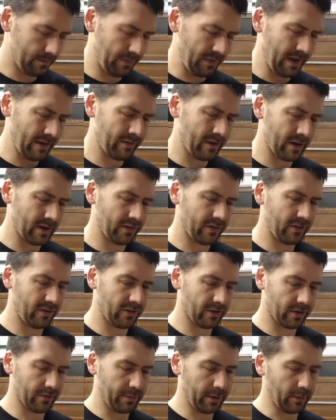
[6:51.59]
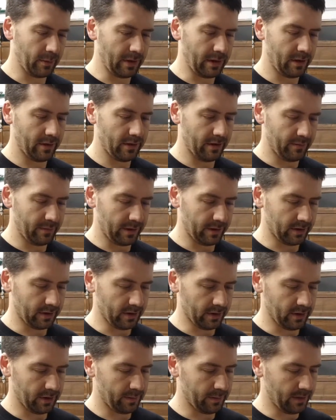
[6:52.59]
have honestly served me well. They've been
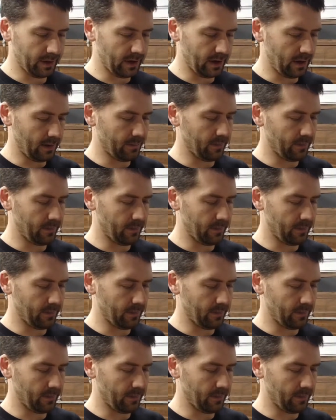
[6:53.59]
good, but